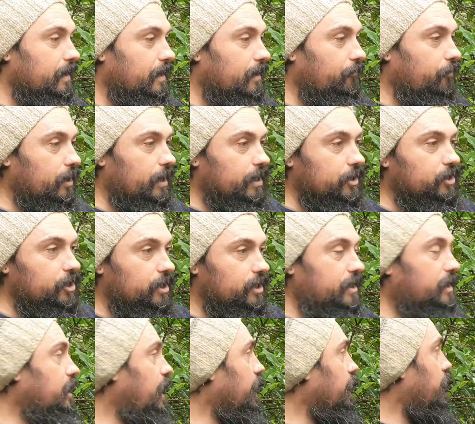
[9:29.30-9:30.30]
if we can
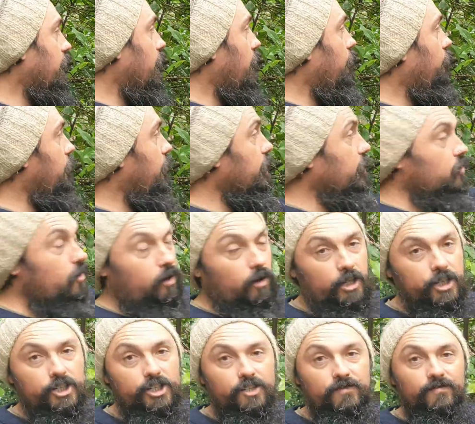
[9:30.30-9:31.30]
just take care
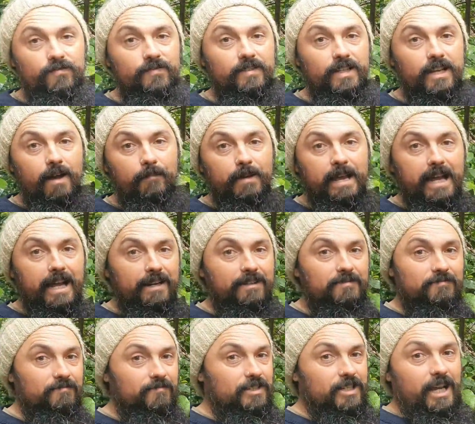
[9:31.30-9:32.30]
acknowledge them, come out,
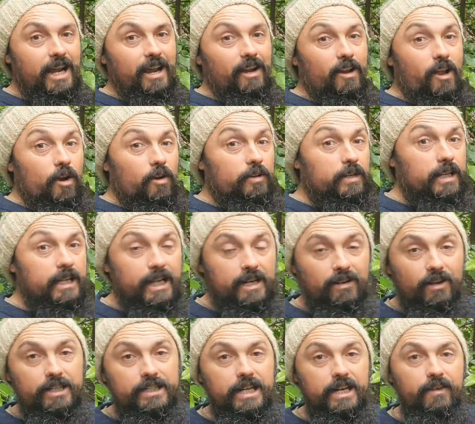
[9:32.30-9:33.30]
say hello, get
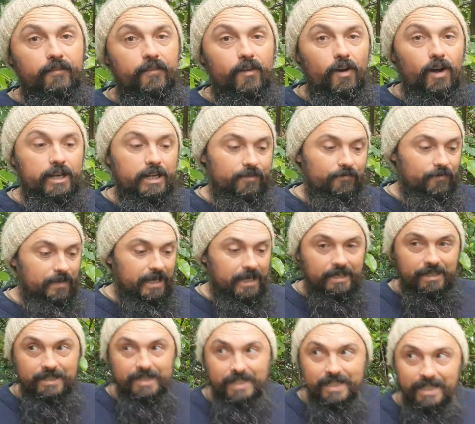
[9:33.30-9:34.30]
identifying them,
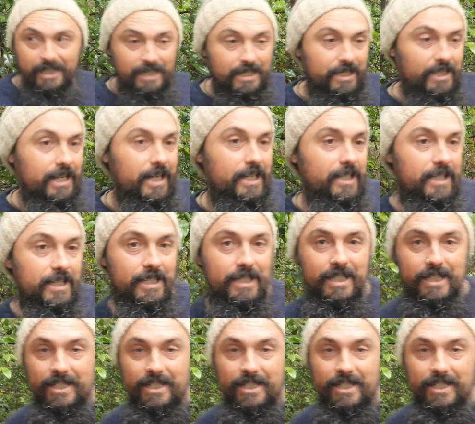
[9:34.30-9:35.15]
can see the seasons